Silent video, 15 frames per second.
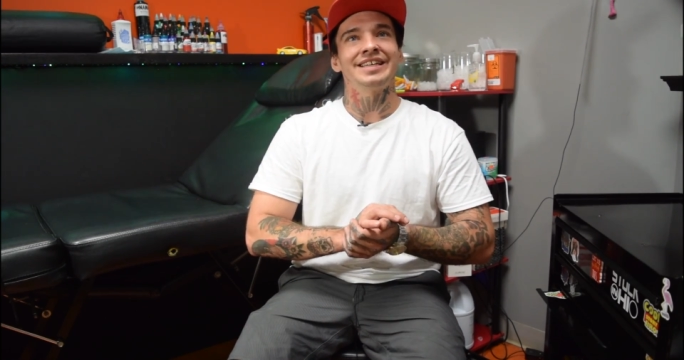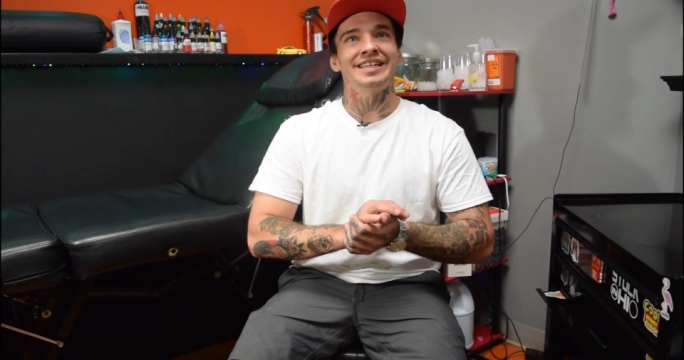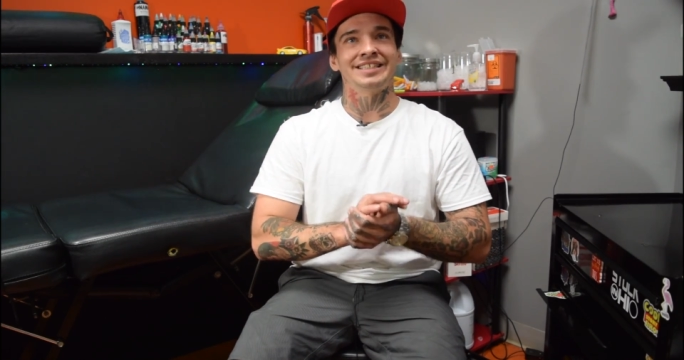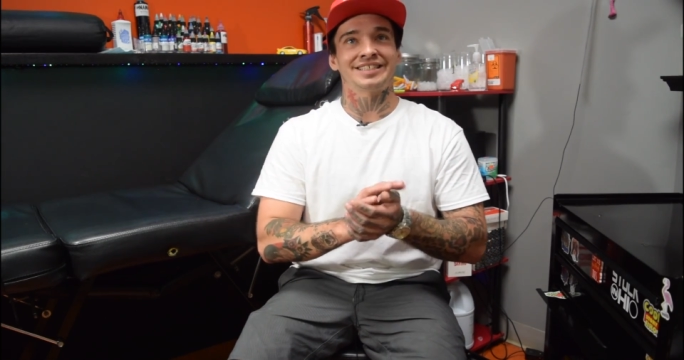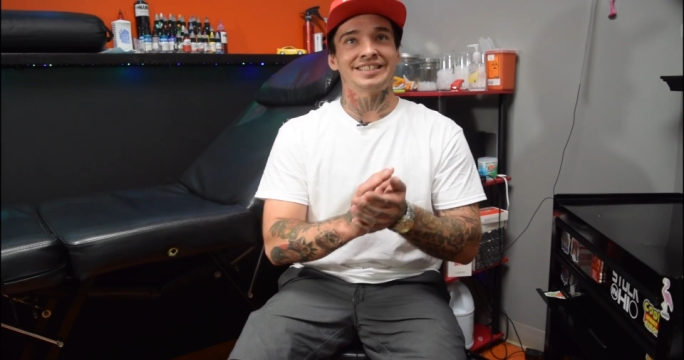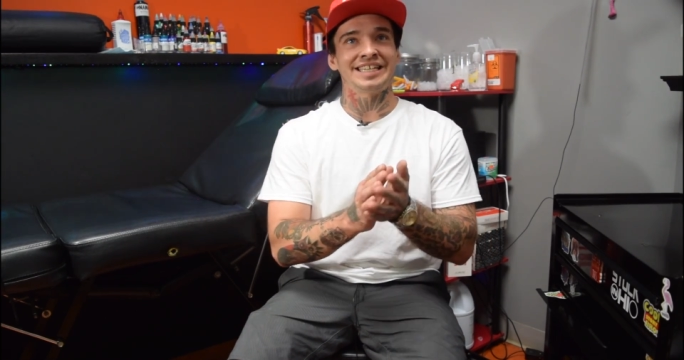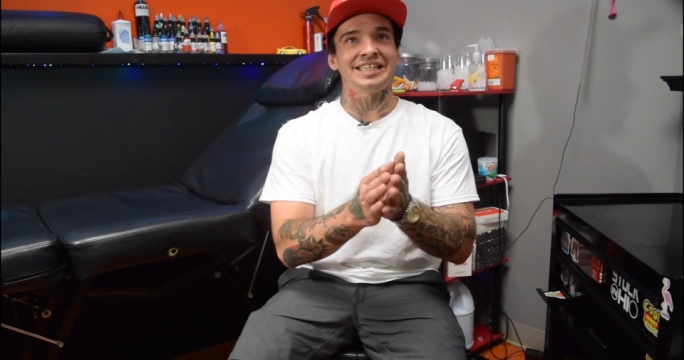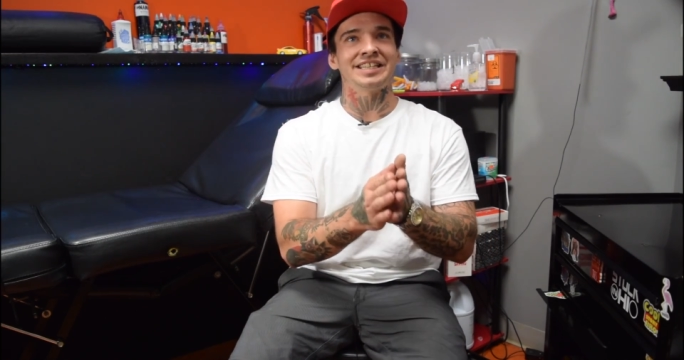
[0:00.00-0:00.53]

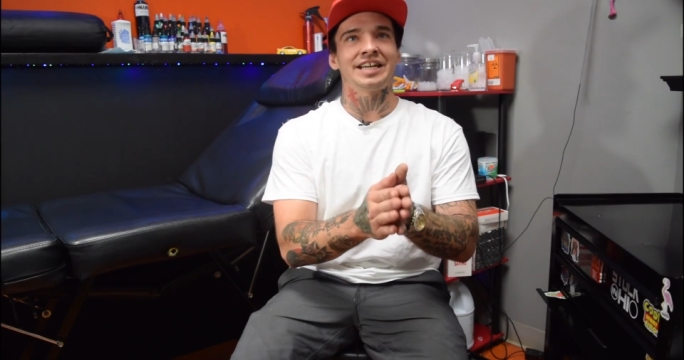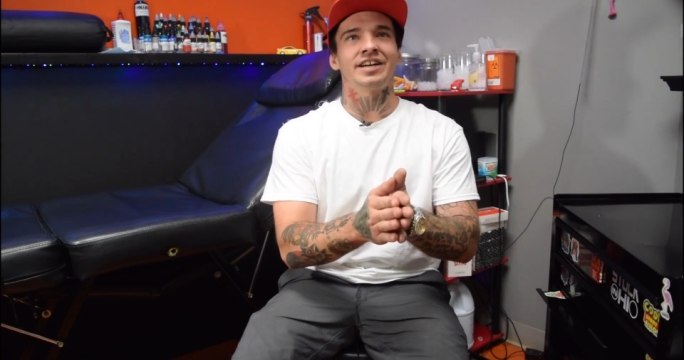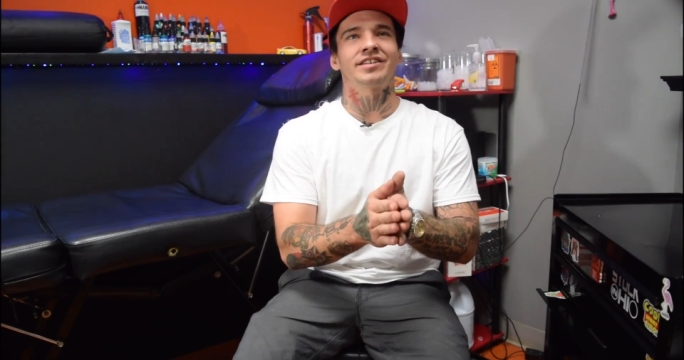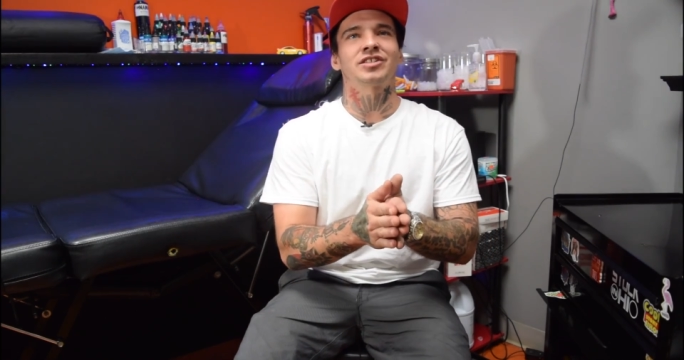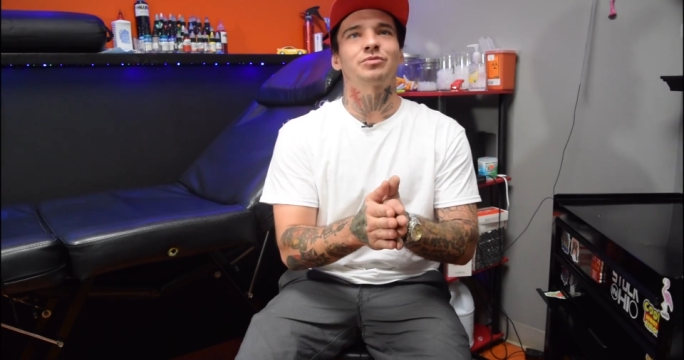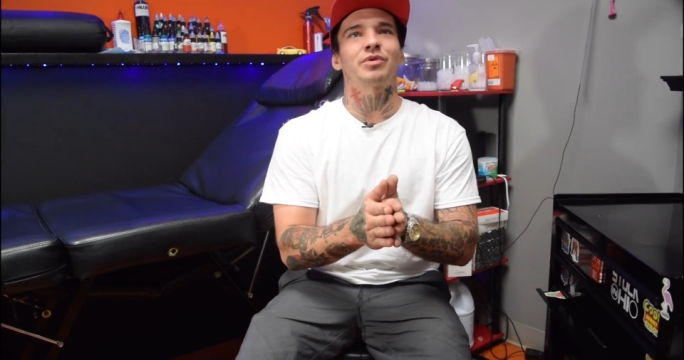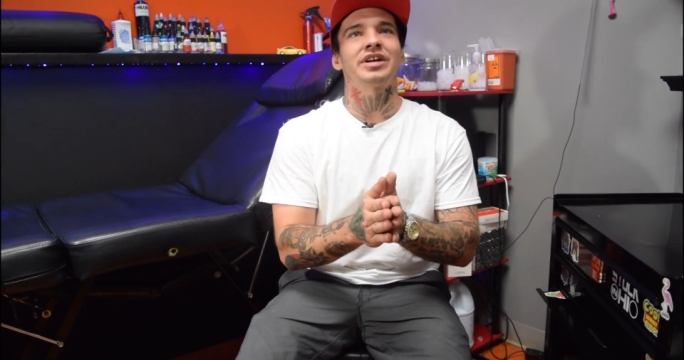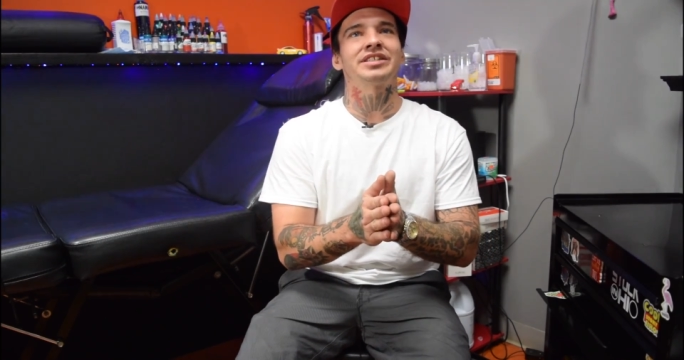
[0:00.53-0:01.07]
is seeing their
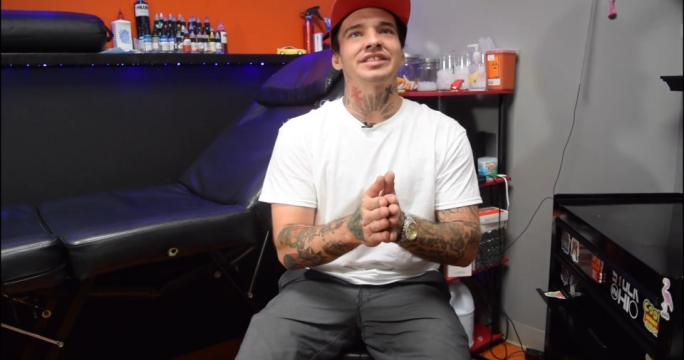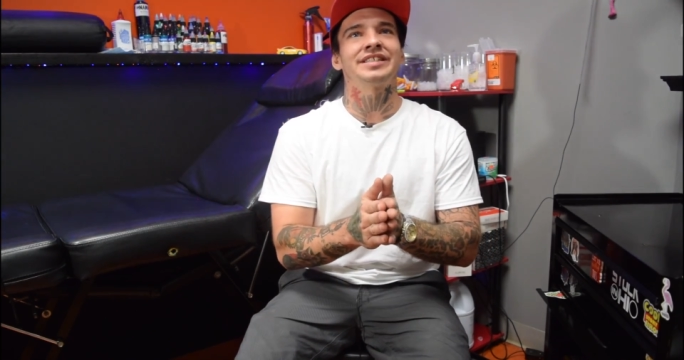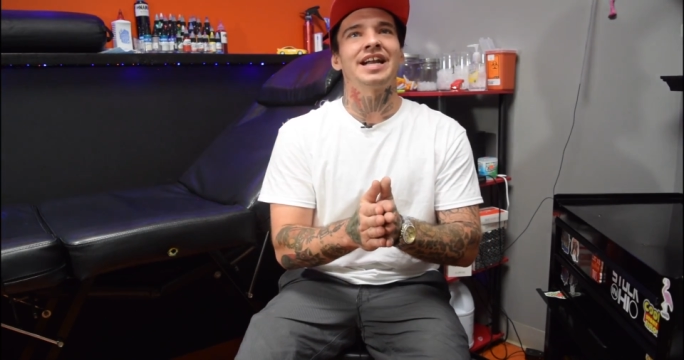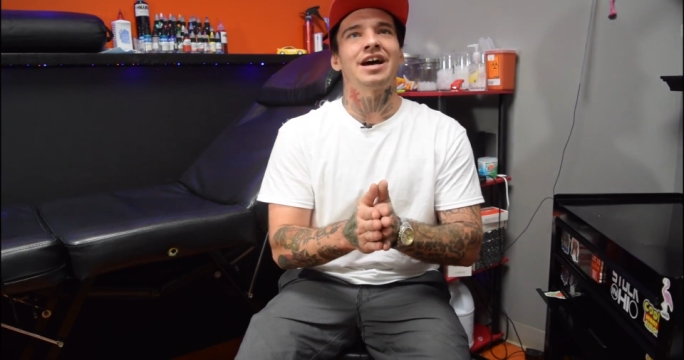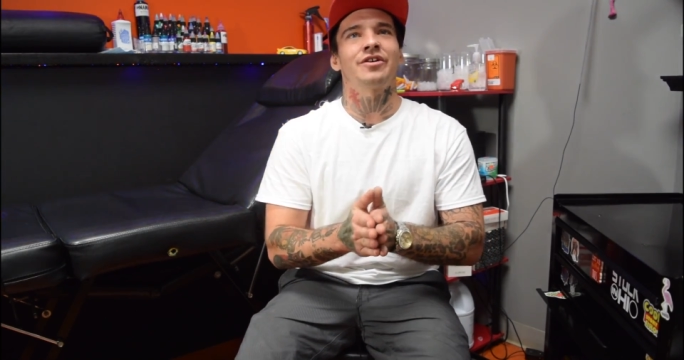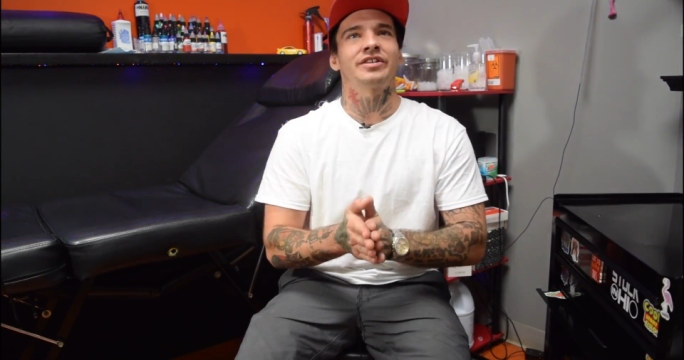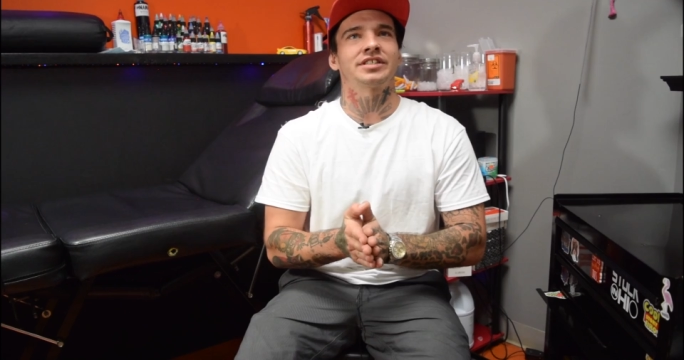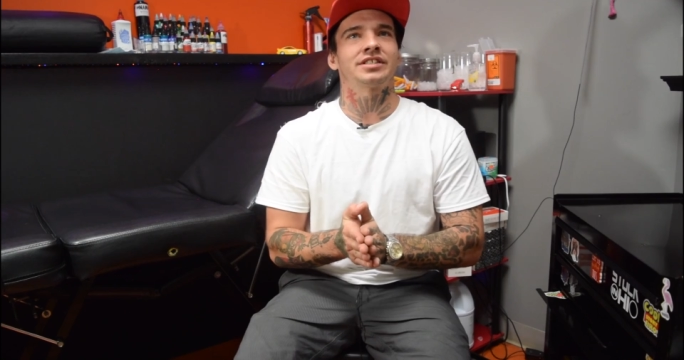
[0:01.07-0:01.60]
expression,
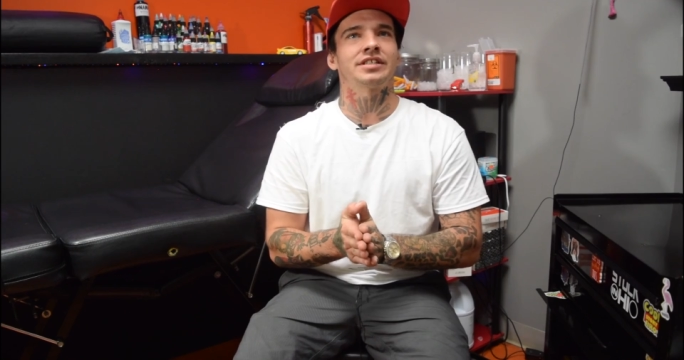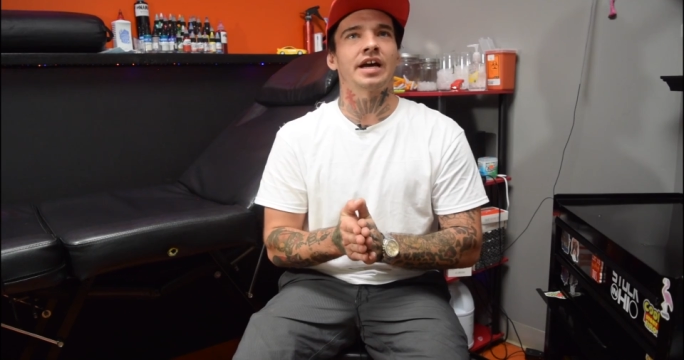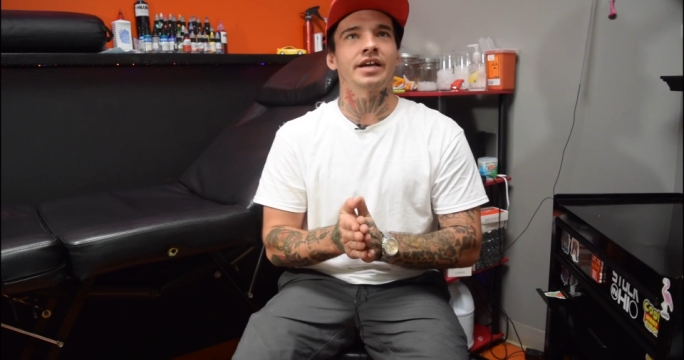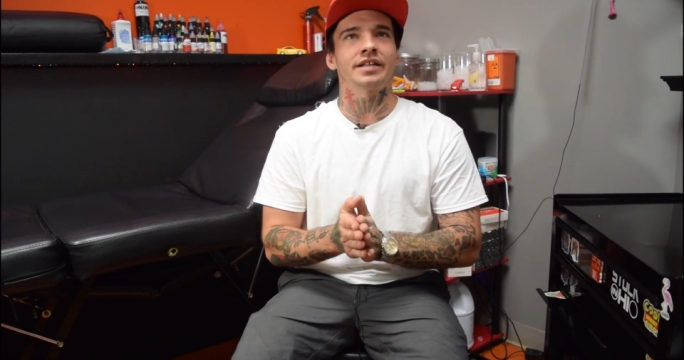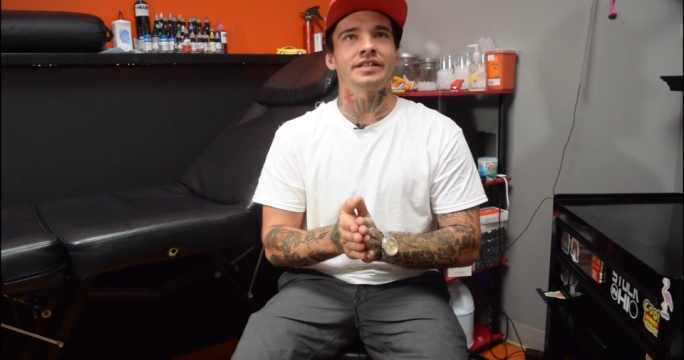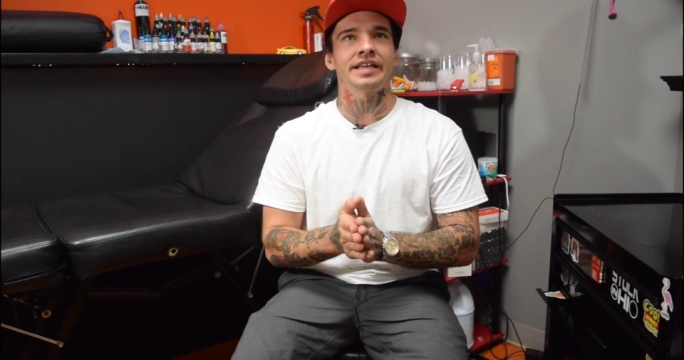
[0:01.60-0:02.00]
how excited